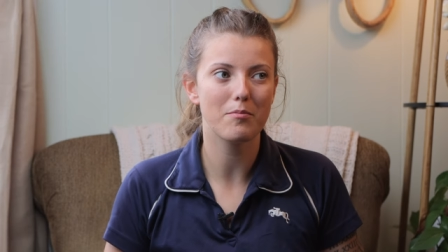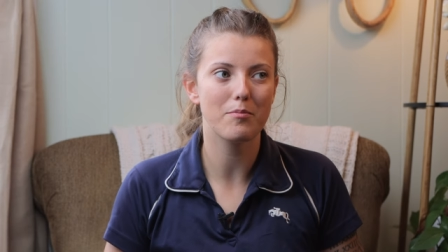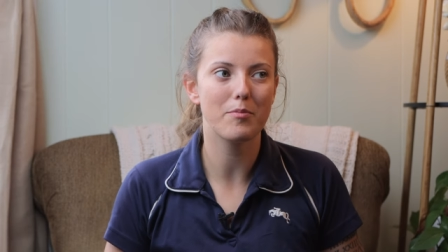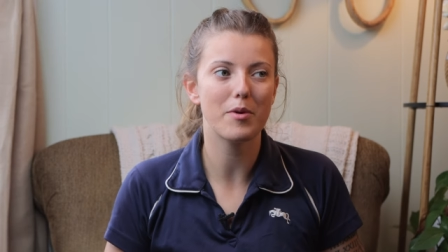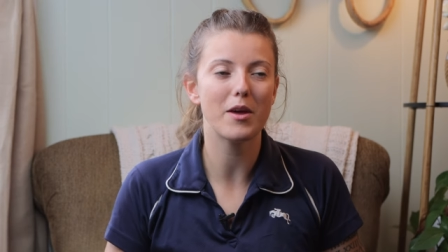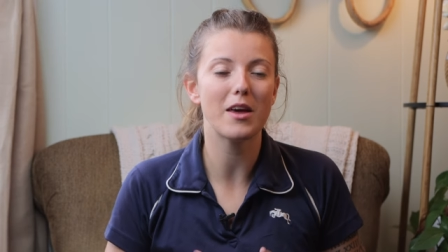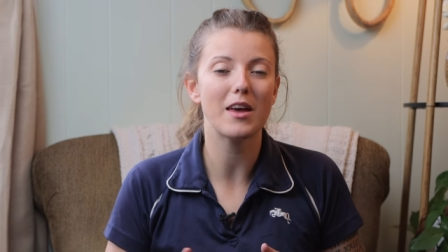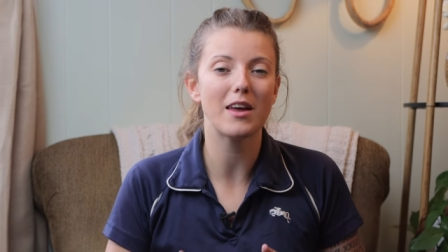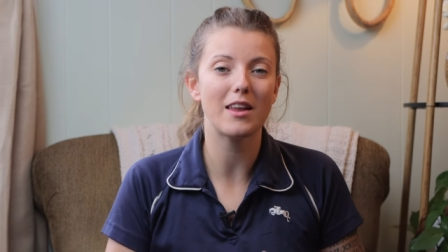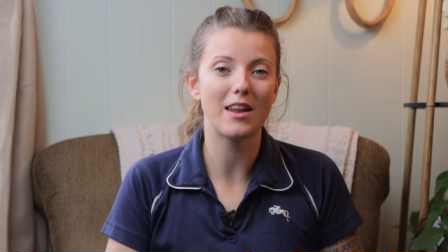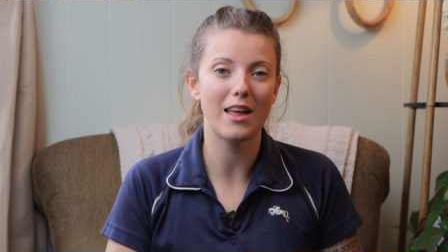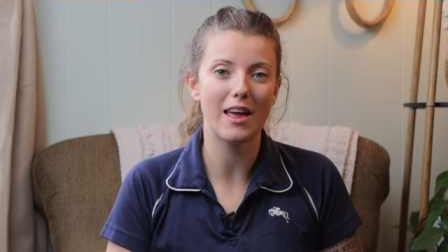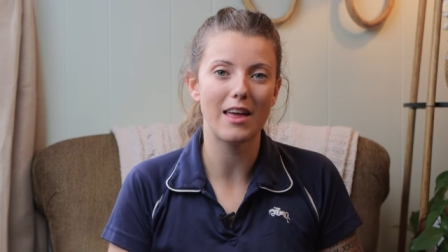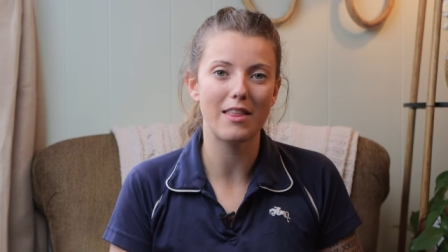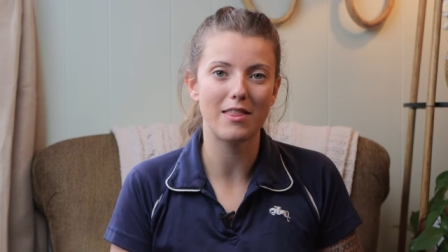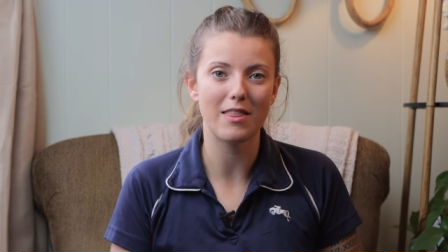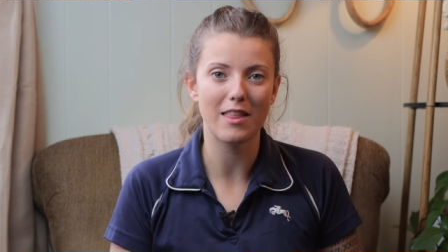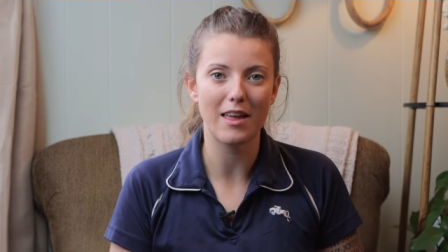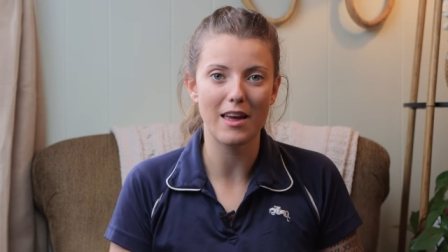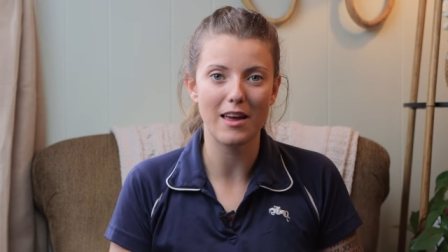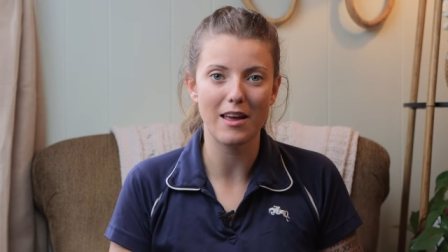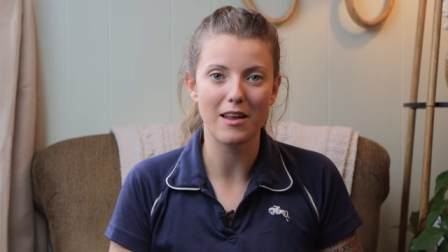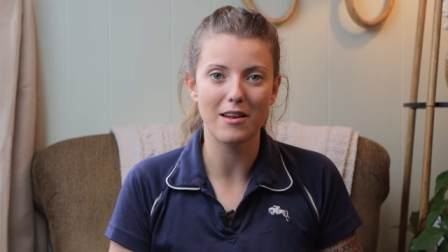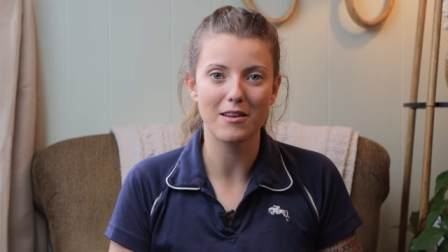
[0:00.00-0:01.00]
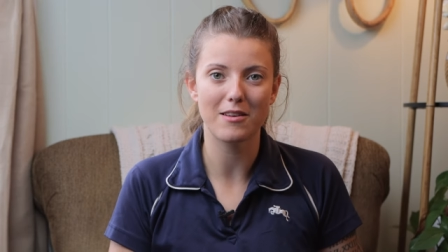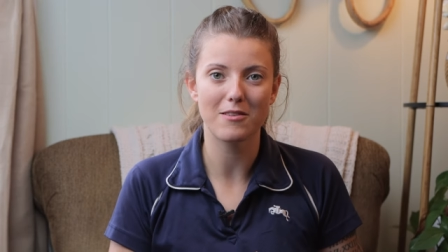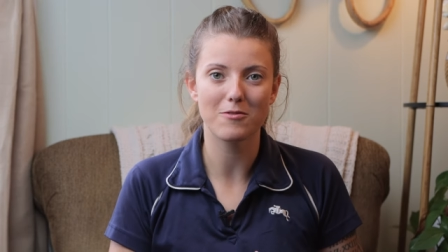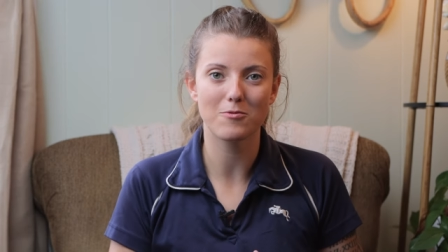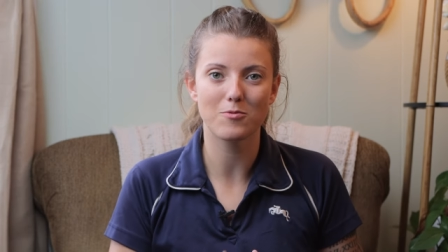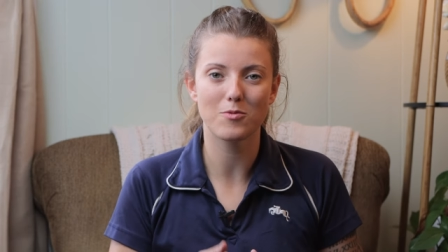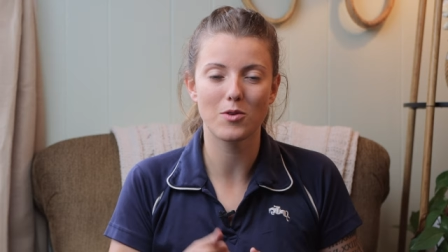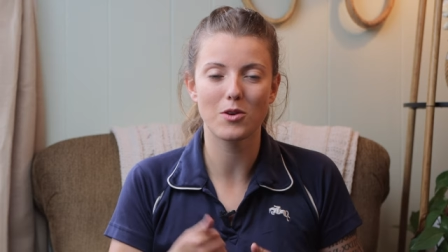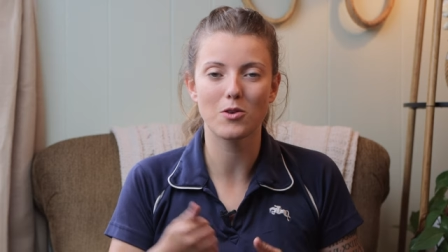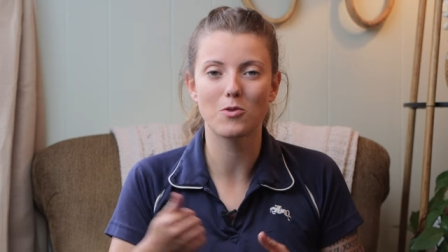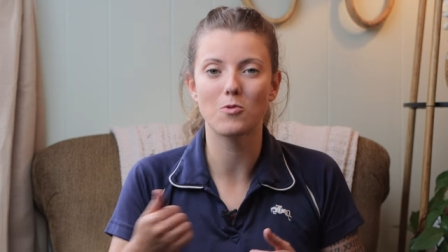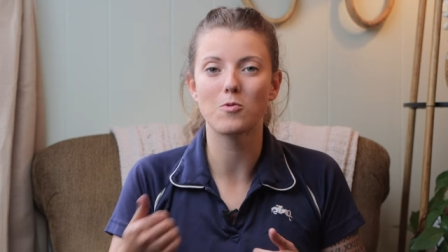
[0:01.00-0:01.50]
bid and then
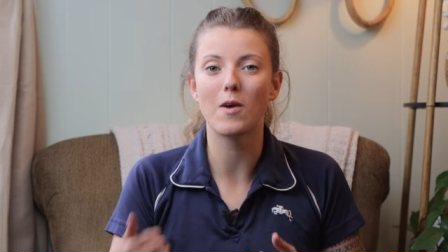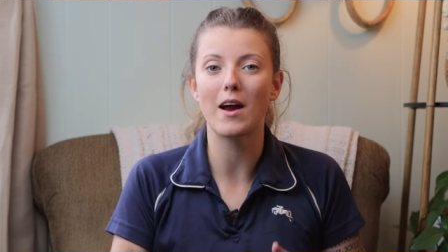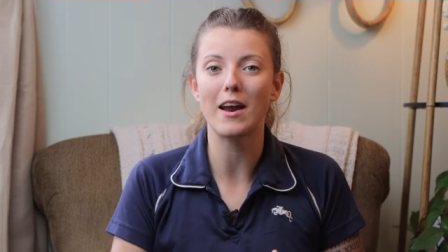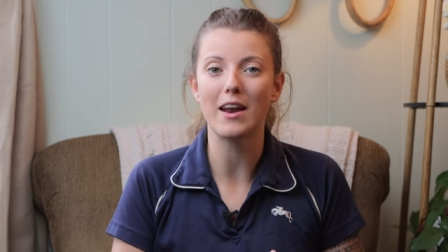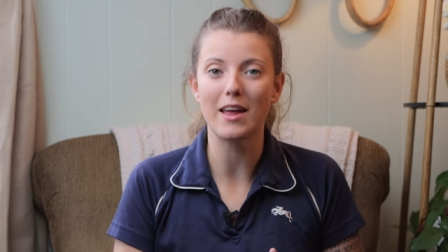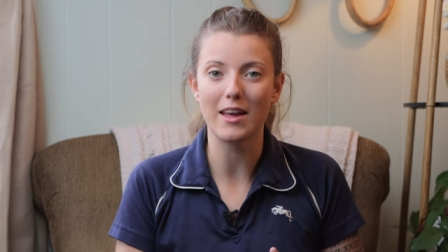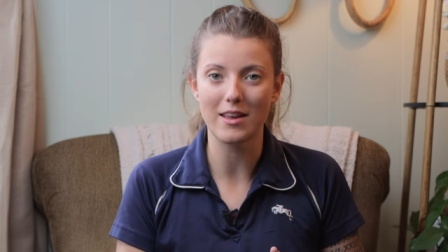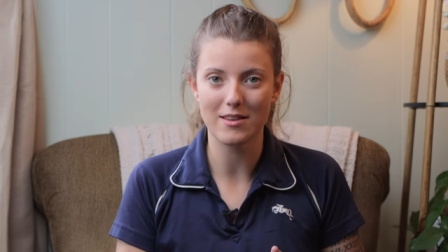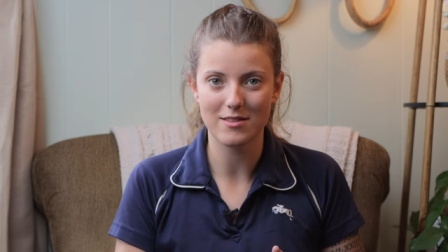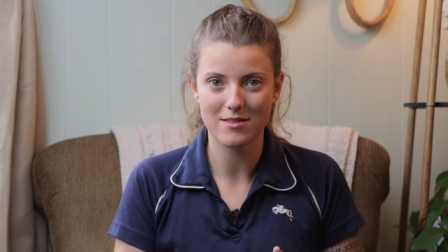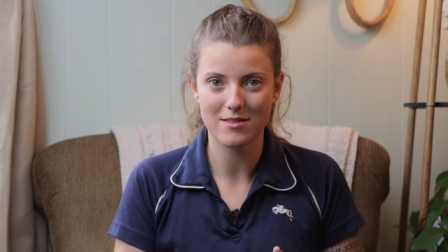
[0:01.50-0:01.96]
regret it.